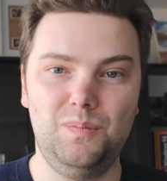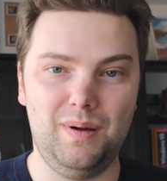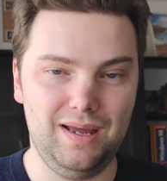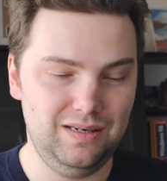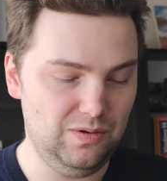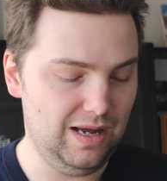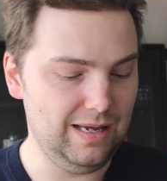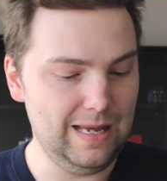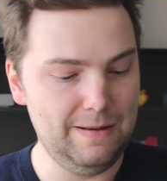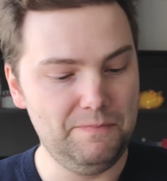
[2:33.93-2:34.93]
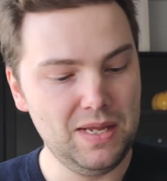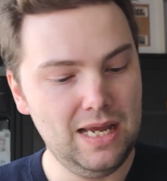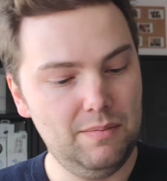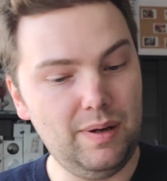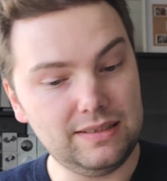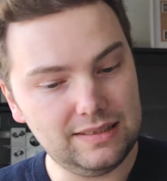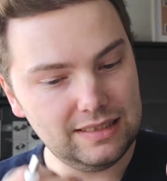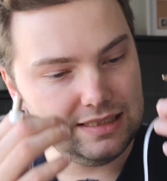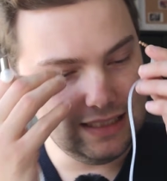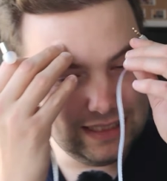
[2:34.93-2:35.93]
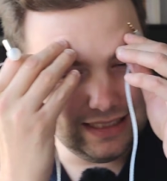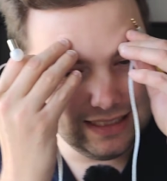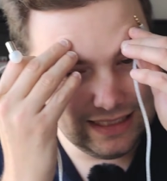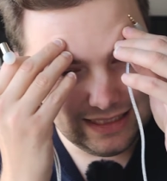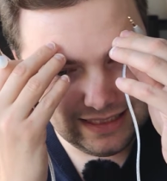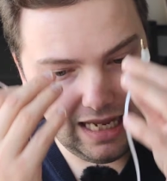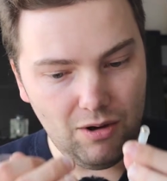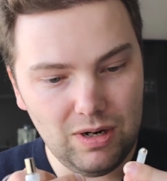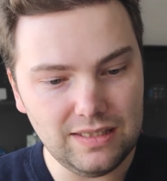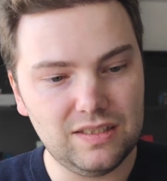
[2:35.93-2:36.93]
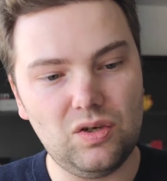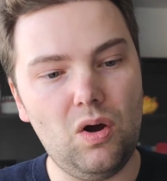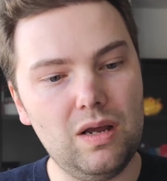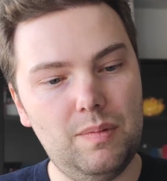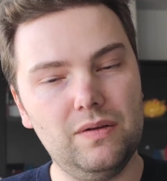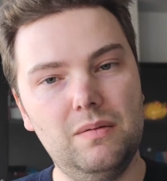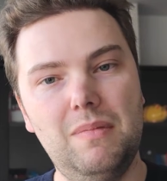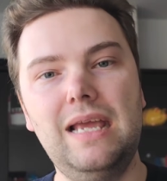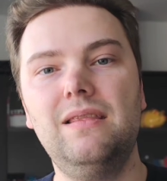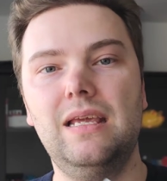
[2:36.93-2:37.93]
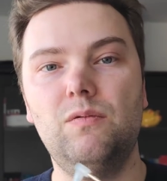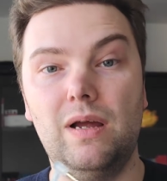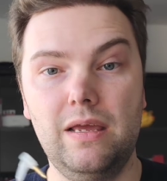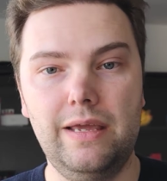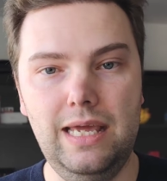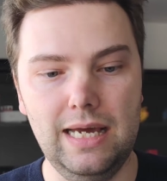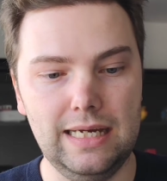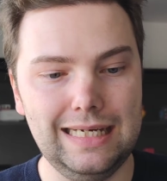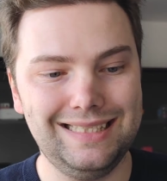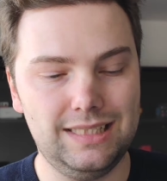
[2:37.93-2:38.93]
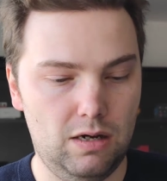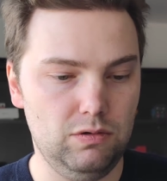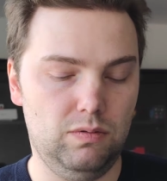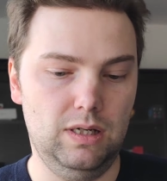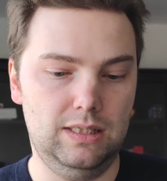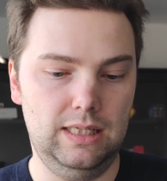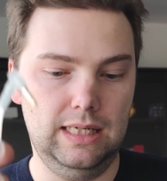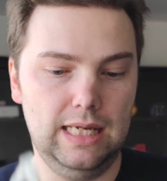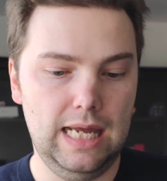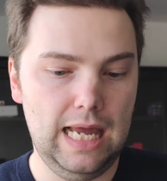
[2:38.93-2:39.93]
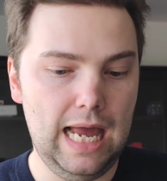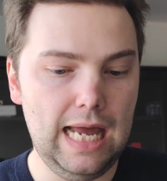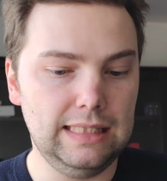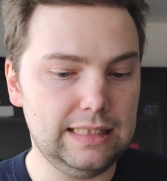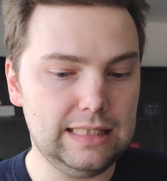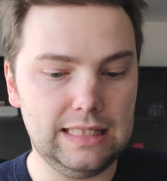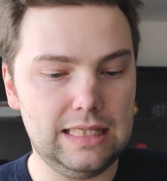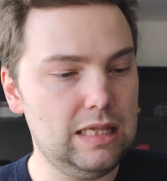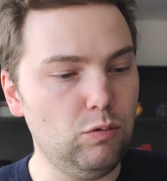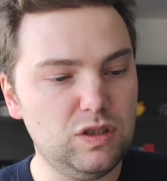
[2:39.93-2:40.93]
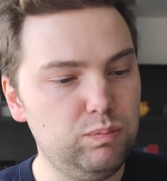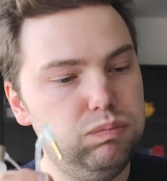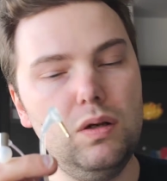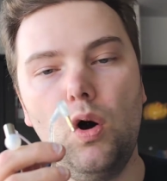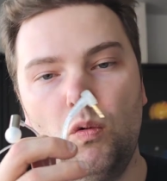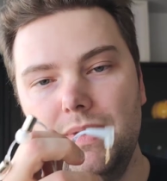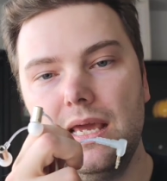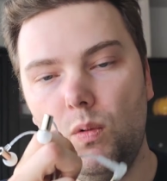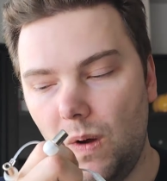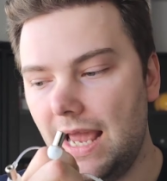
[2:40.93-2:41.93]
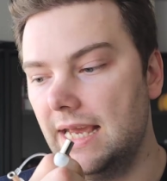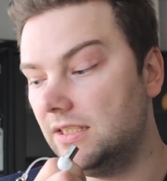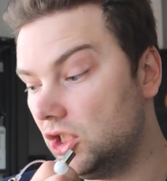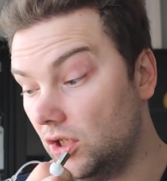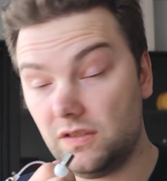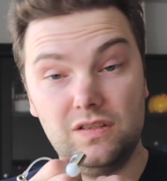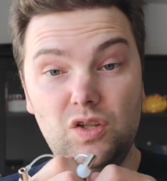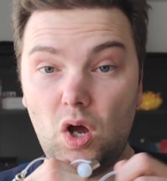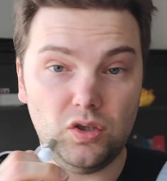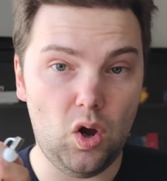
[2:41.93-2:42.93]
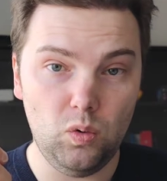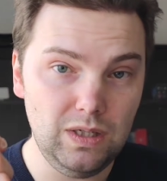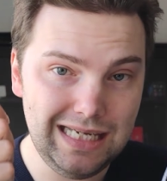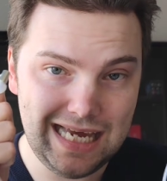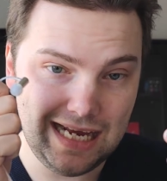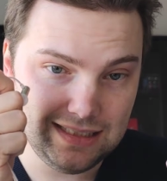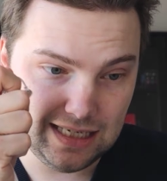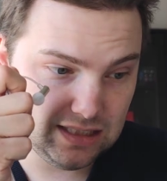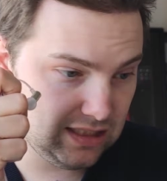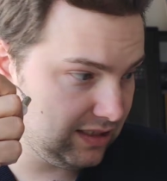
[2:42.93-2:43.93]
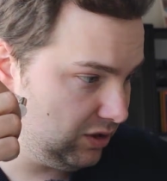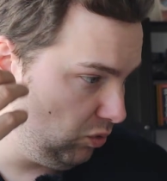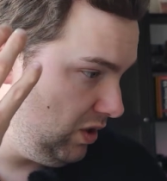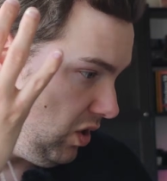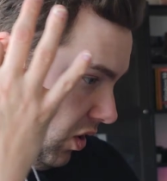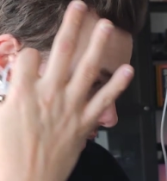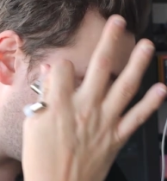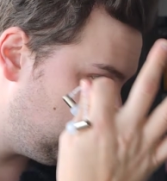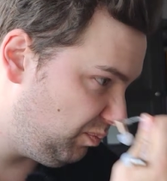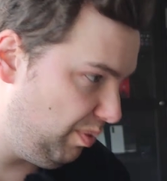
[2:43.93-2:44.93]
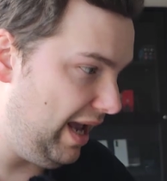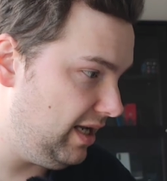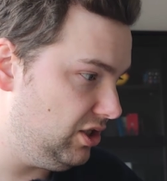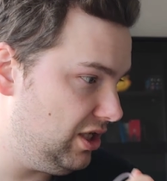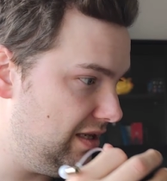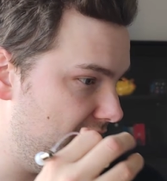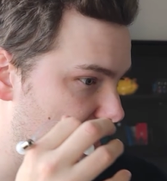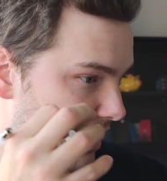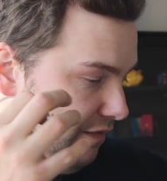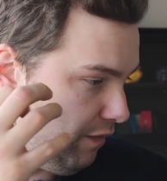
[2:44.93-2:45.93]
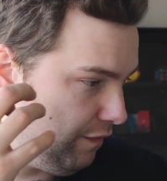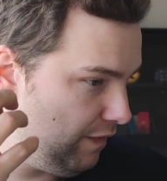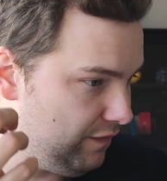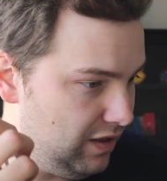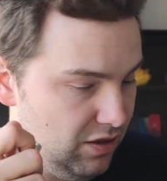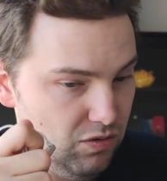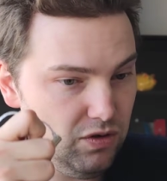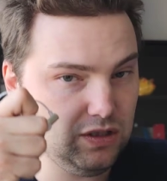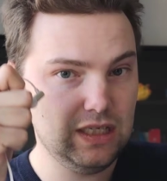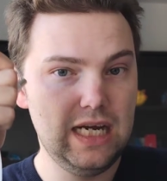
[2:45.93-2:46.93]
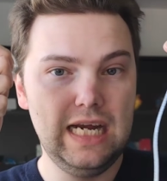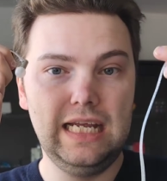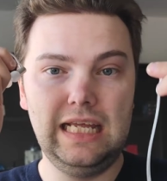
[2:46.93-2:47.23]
to buy a new IEM. But now let's talk about the main thing why you're here, sound quality. And those blow me away. It's not only KZ's doing all this packaging thing for 15 euros,